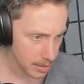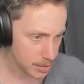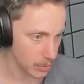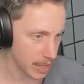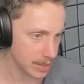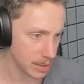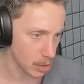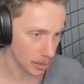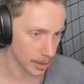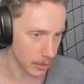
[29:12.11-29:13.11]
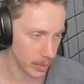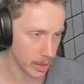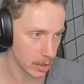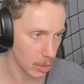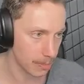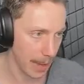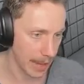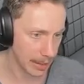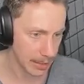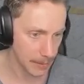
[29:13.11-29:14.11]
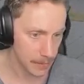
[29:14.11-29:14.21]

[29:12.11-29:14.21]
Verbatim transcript: So that's an anomaly. We're going to go back.